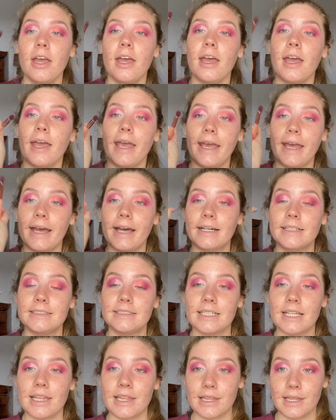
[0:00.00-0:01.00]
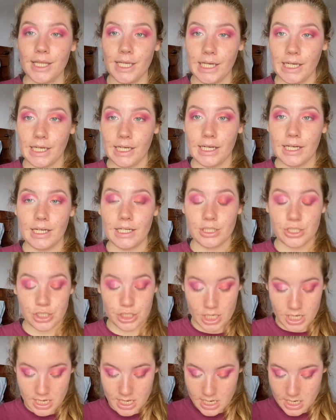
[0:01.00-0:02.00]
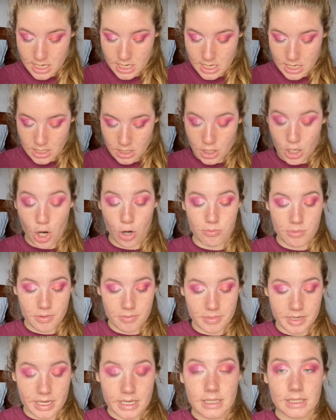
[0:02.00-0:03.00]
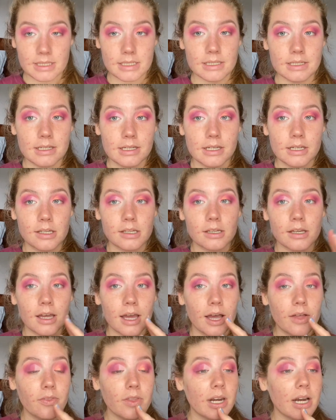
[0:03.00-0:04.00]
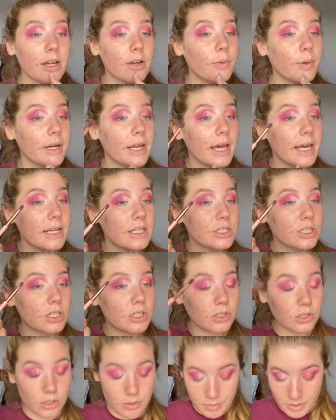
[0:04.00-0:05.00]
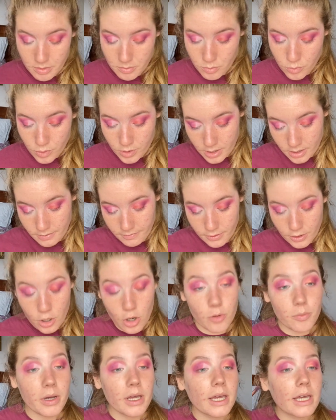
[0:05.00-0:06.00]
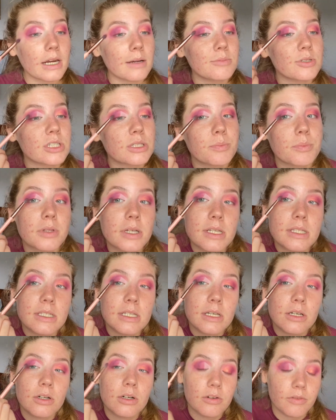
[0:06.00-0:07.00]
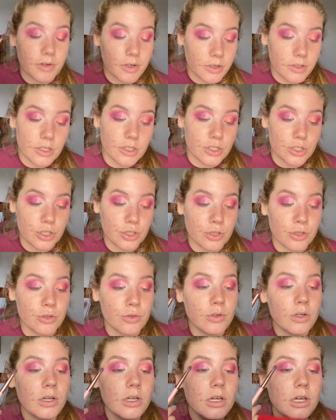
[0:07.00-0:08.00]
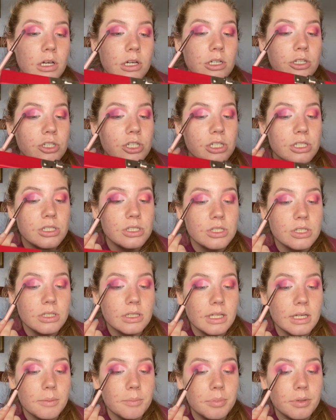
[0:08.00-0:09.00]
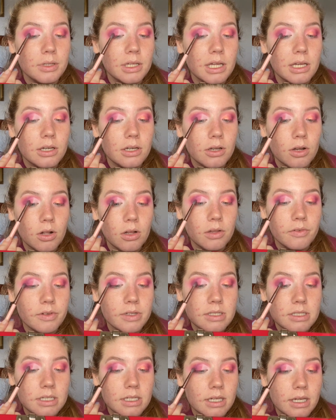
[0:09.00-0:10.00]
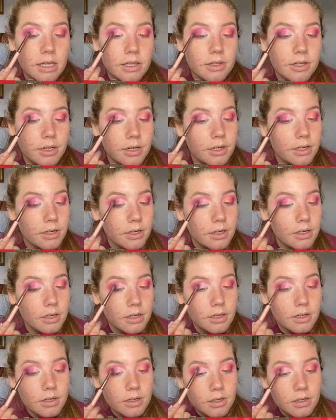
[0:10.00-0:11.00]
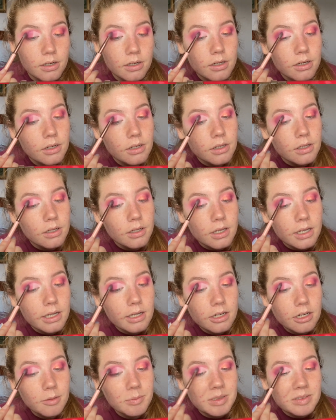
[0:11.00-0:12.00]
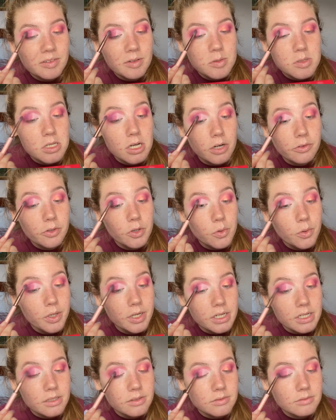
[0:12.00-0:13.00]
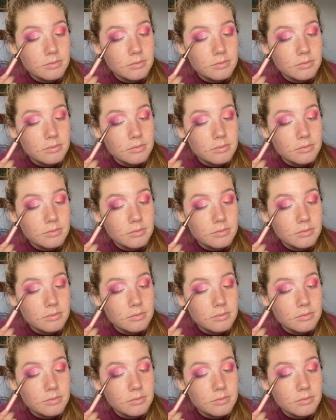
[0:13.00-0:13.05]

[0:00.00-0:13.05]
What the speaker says: and the shade Coma meet. And then I went ahead and took a little bit more of Coma, and I'm just placing it over the two just to like blend all of it together. I could not believe I was not recording.